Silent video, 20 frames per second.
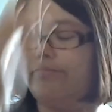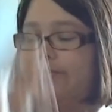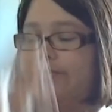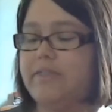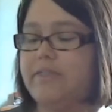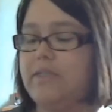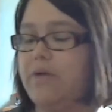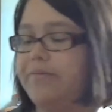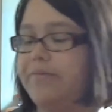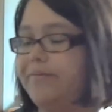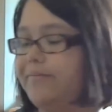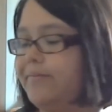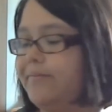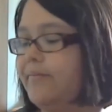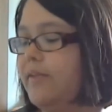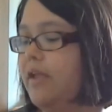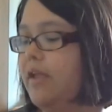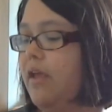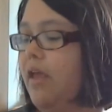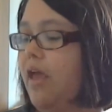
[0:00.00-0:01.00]
So,
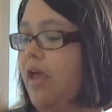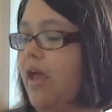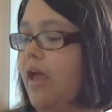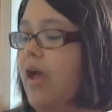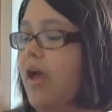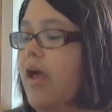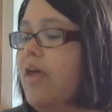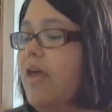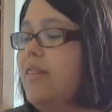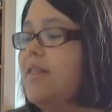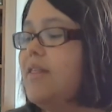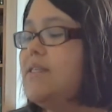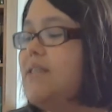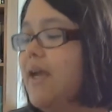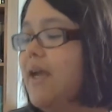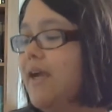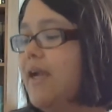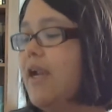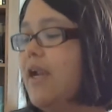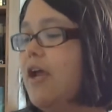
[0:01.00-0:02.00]
the
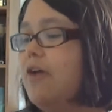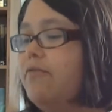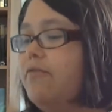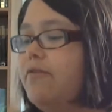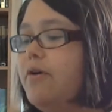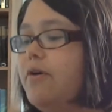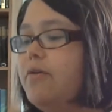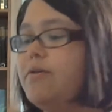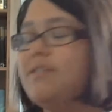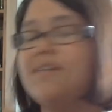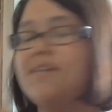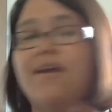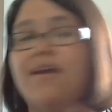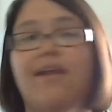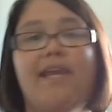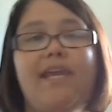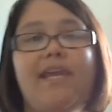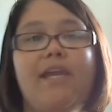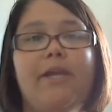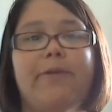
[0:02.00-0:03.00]
second FO is not
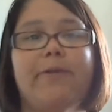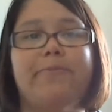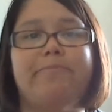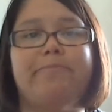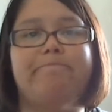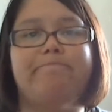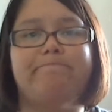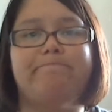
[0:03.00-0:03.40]
here